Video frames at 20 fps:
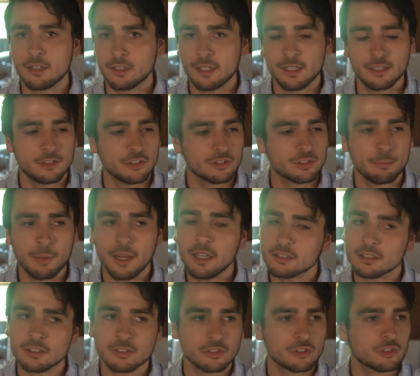It just
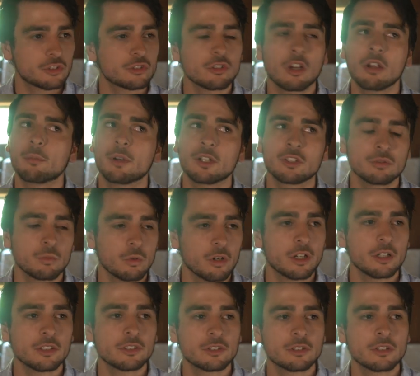makes it so much
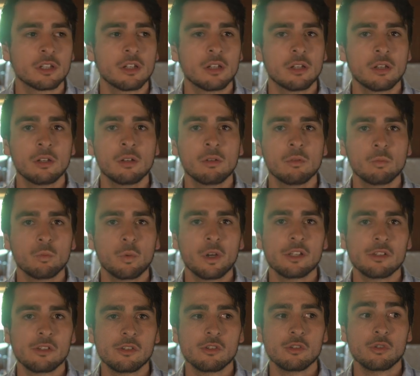worse
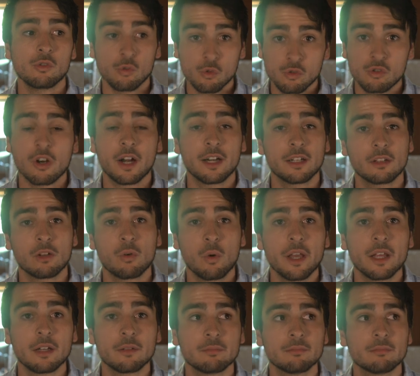when you do try to
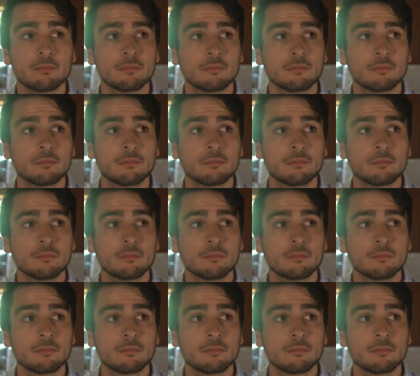quit,